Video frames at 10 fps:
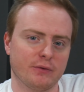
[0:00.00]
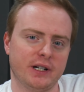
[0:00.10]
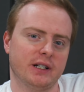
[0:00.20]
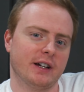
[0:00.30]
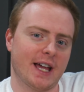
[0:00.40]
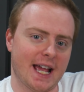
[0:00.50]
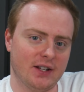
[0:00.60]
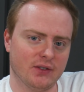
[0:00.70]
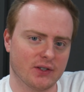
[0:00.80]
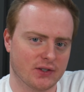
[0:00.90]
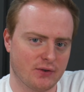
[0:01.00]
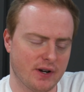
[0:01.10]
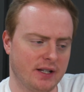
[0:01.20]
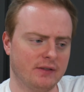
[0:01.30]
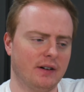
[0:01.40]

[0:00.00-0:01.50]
reader in the screen,